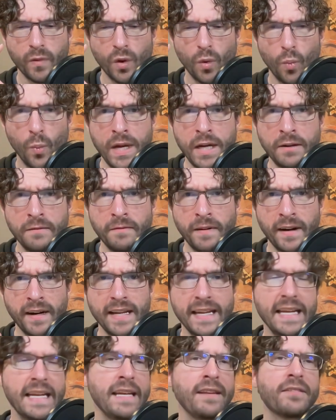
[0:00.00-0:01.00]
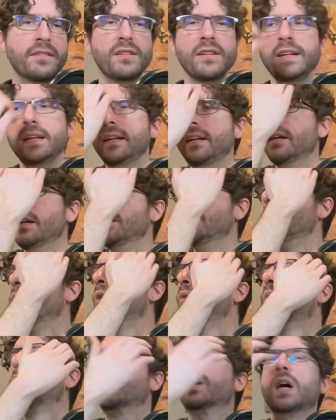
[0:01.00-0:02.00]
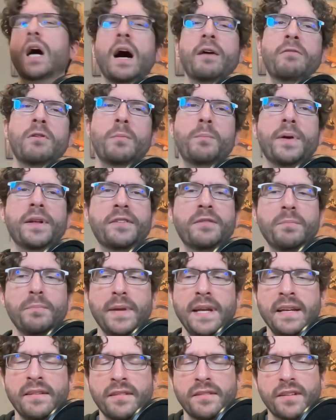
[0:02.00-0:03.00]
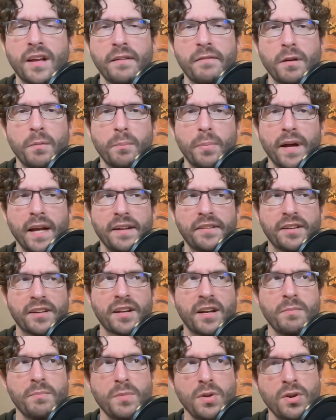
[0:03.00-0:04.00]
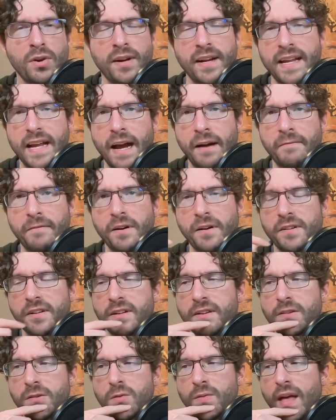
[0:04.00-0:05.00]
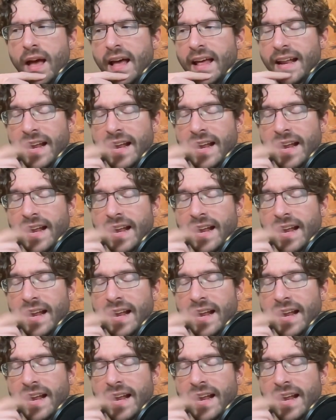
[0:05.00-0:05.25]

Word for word: we could very easily recover bits and pieces of it, but it's a community effort to do that.